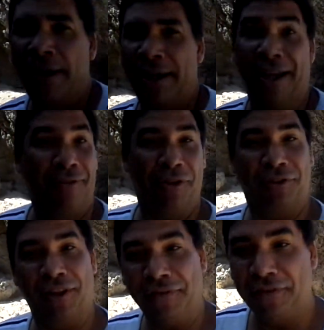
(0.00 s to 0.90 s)
it was
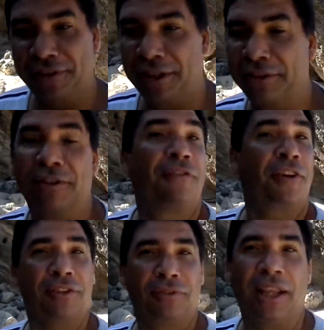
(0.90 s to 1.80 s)
different than the
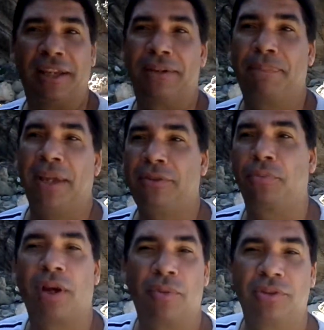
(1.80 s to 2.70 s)
first landing page
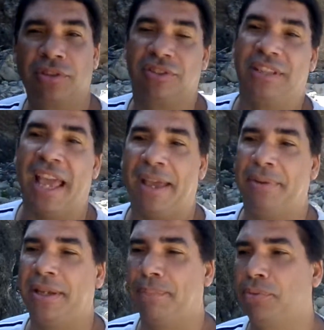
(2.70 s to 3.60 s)
where I was just
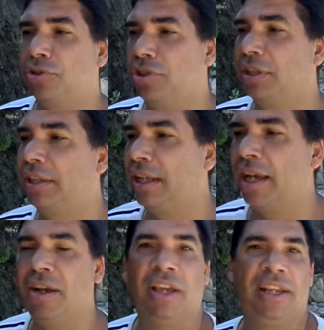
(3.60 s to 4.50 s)
dabbing and pushing, and
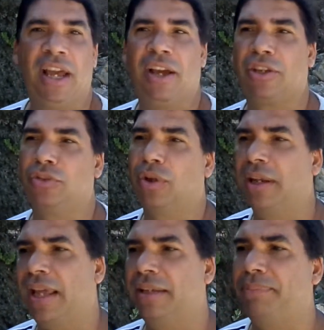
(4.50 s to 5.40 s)
now I could do a
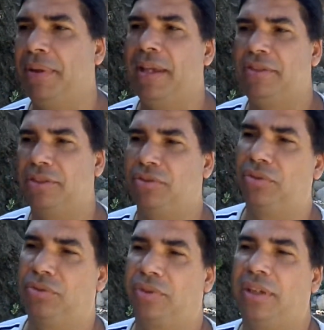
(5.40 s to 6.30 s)
landing page, and
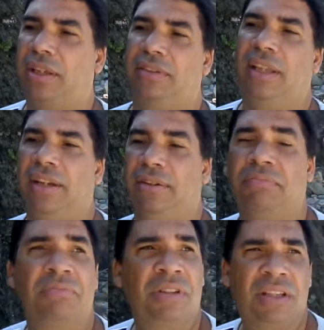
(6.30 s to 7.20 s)
2-3 days later
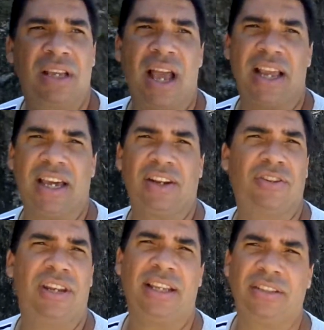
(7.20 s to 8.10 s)
I got it
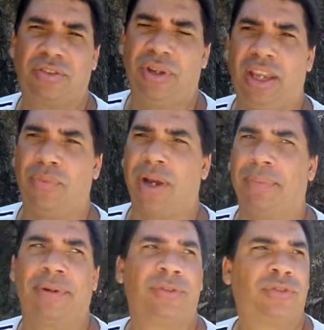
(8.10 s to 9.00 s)
connected to
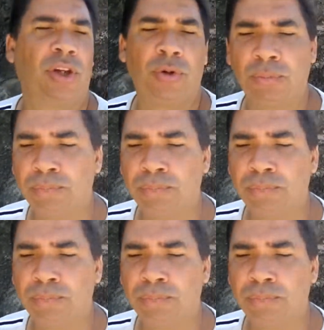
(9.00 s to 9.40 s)
Aweber. So